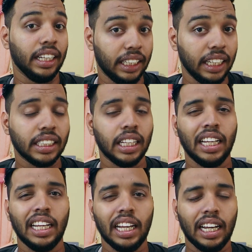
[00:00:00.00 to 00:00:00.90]
like this,
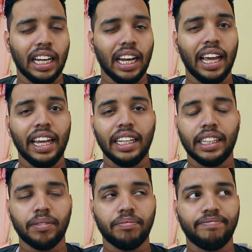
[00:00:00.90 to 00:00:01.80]

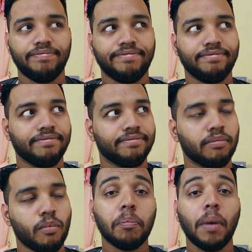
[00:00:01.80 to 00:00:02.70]
like
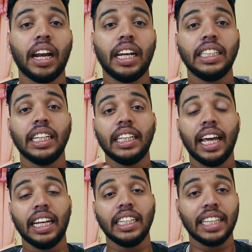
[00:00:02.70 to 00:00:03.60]
the partition
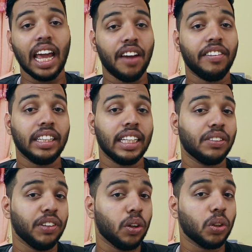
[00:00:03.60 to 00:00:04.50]
that is having
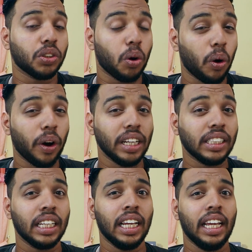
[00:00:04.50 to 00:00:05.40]
this Windows
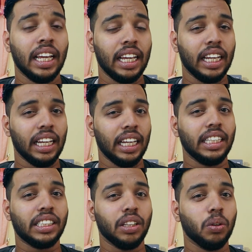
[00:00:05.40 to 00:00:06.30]
OS
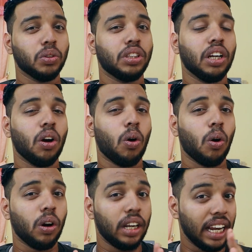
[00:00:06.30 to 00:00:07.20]
is using
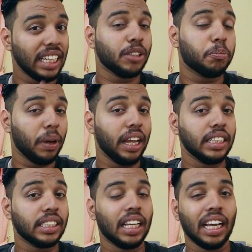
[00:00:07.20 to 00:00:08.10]
less
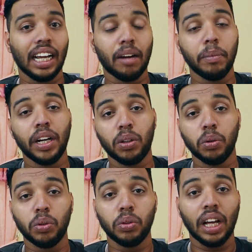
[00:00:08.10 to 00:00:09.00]
space compared
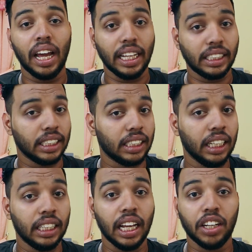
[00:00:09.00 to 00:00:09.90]
to the
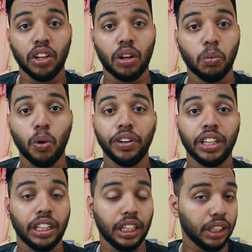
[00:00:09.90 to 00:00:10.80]
SSD that you are
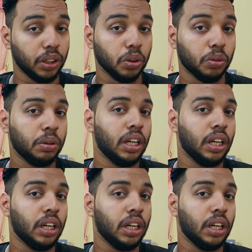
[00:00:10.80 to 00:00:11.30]
moving into.